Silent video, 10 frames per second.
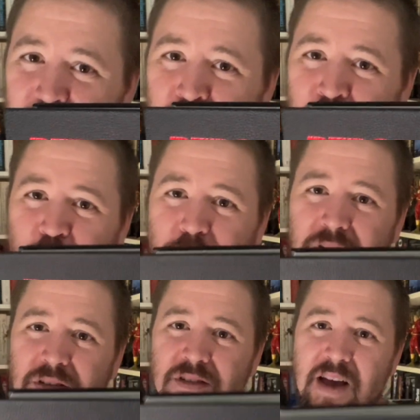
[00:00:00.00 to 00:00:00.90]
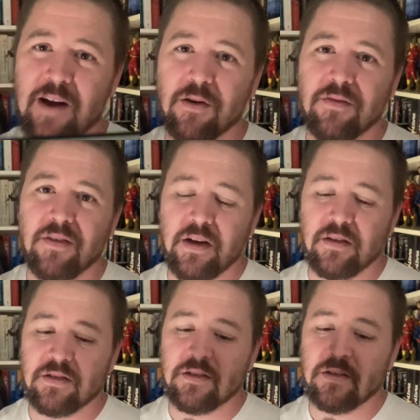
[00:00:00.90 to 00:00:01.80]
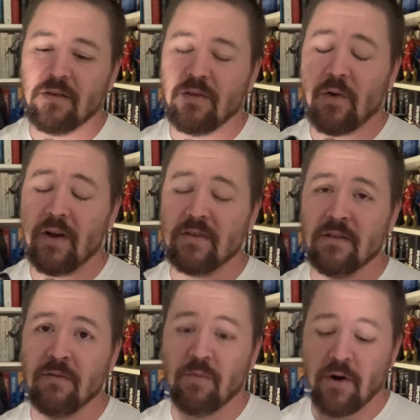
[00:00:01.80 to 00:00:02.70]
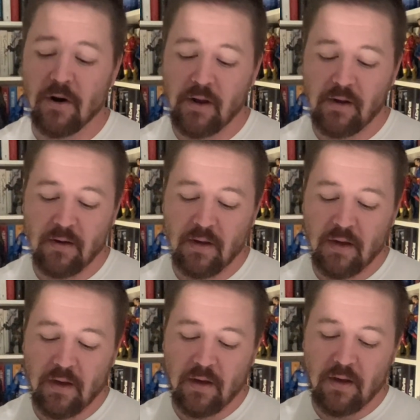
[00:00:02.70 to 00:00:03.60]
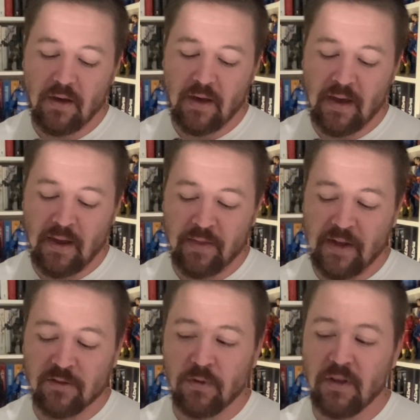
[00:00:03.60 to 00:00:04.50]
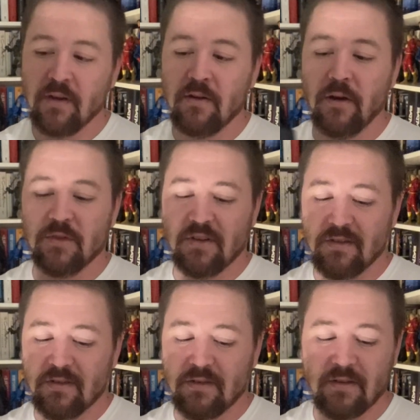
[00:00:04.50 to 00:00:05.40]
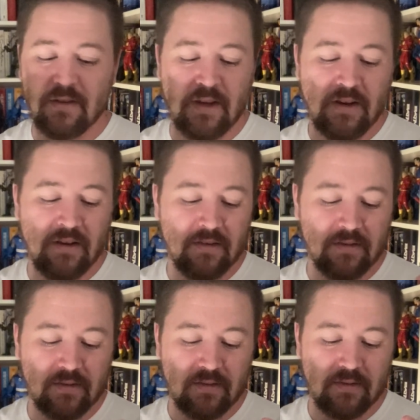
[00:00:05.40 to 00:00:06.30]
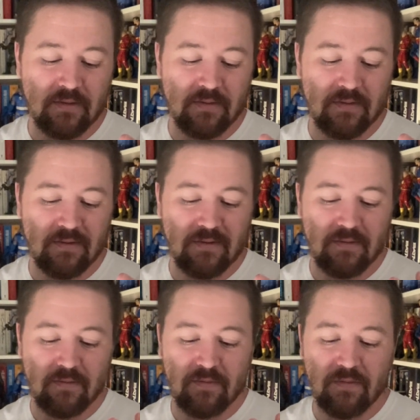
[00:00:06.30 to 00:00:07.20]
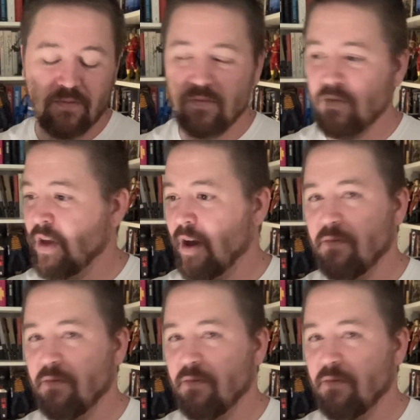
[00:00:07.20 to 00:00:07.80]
to sacrifice the rest of the party. And that's what the eclipse is. It is, yeah,